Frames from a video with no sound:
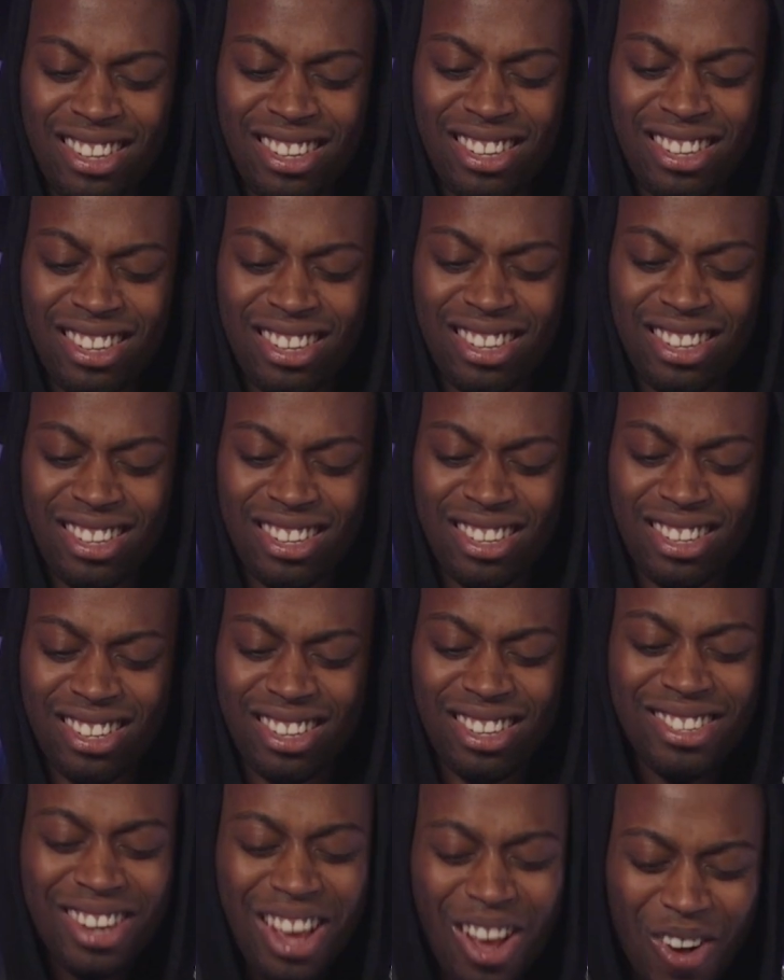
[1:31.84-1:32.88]

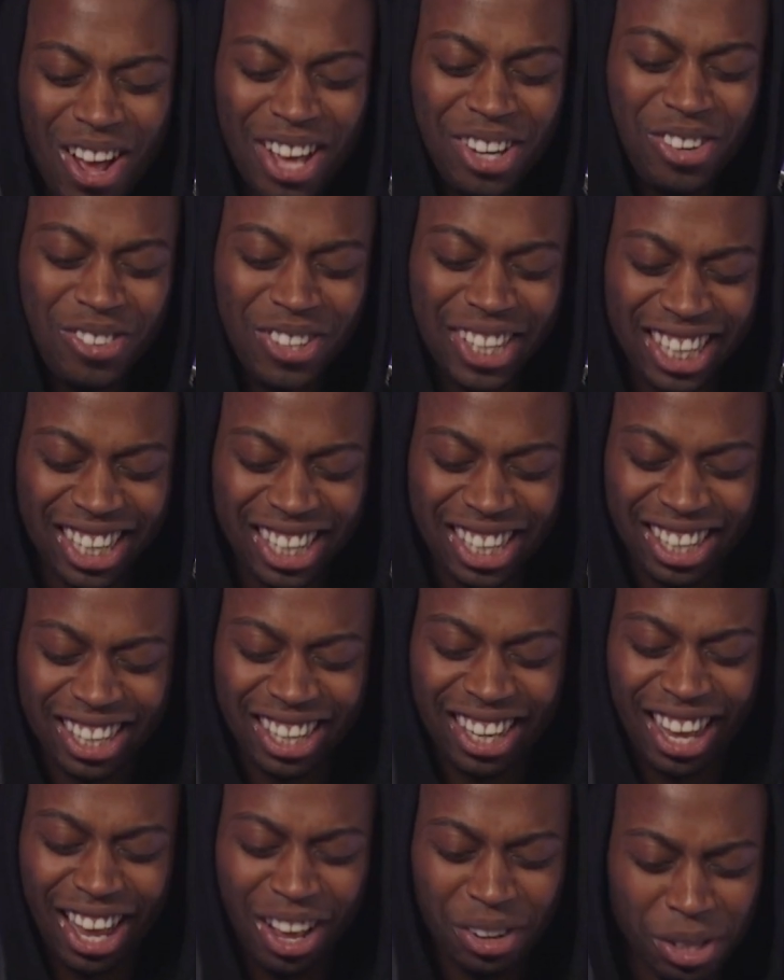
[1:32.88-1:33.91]
Yeah. No, I don't get
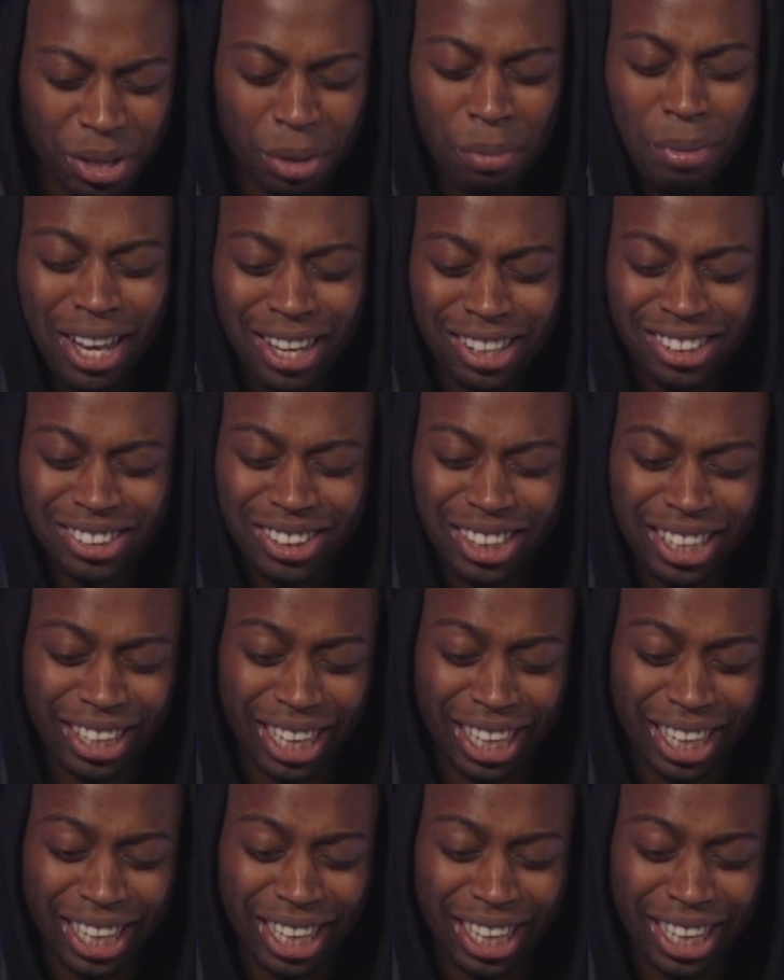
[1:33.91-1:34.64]
it. Out of the box?